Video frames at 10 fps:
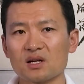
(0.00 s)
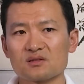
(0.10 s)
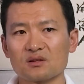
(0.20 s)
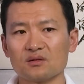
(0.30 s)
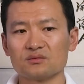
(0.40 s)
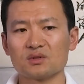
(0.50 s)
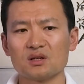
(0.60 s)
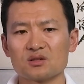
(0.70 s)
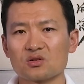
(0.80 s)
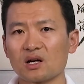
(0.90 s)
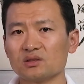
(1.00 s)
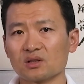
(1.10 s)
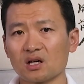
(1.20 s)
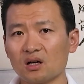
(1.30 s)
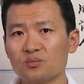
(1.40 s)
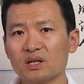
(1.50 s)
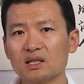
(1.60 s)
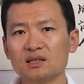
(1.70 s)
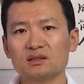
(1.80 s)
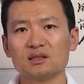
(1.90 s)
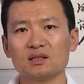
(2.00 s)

Amazon try to copying,